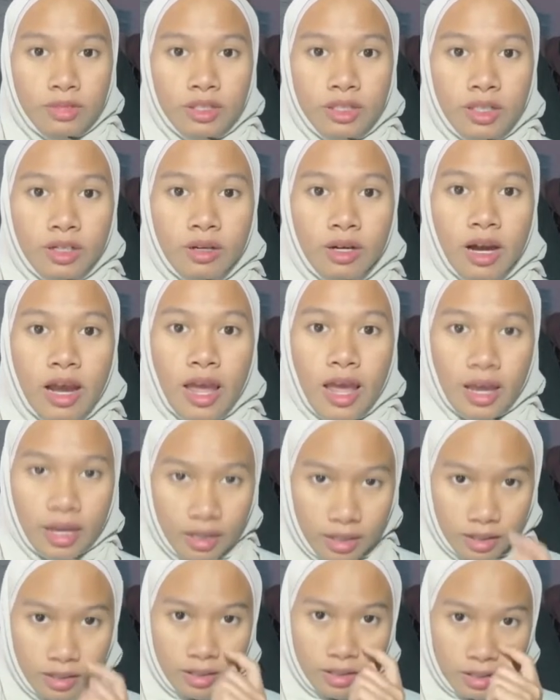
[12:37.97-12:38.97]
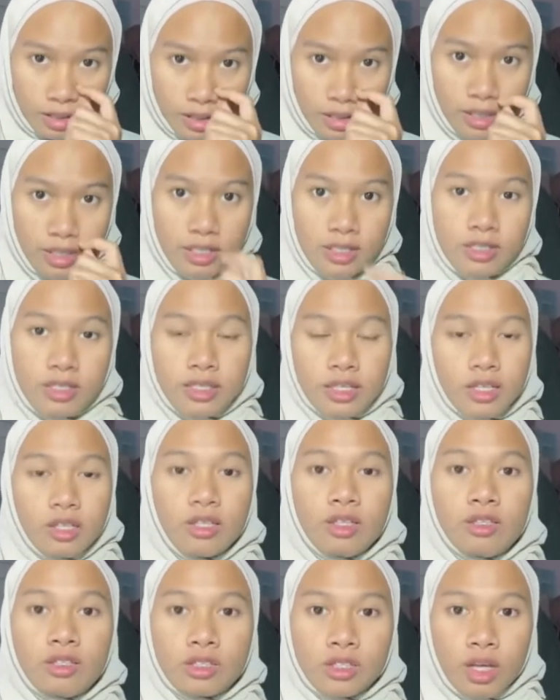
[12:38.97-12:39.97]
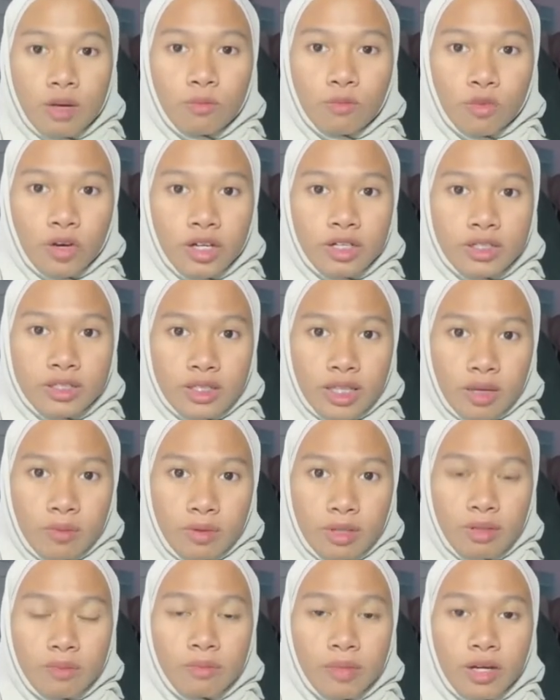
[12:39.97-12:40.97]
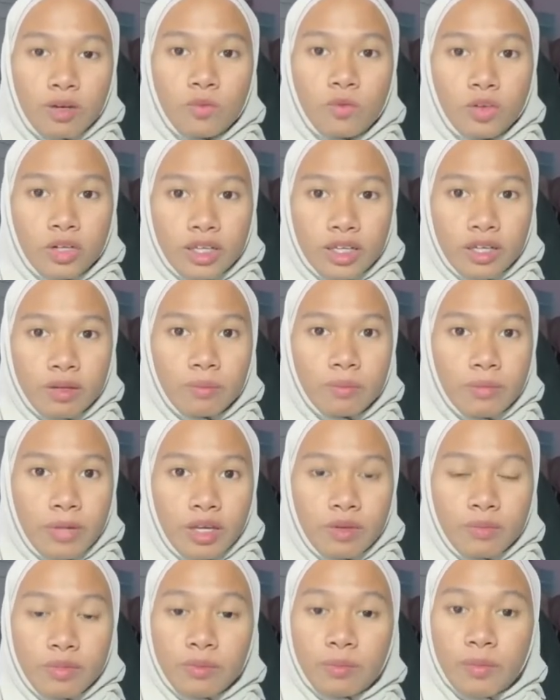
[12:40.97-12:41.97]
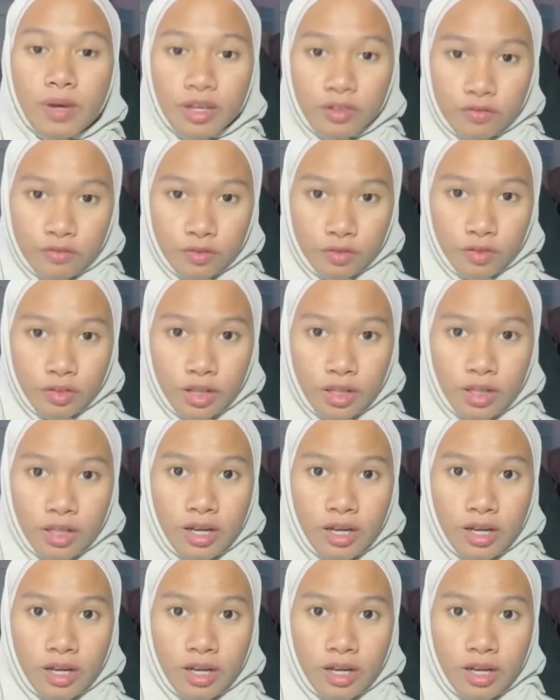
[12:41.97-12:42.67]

The ankle is still somewhat stable, but walking may be painful.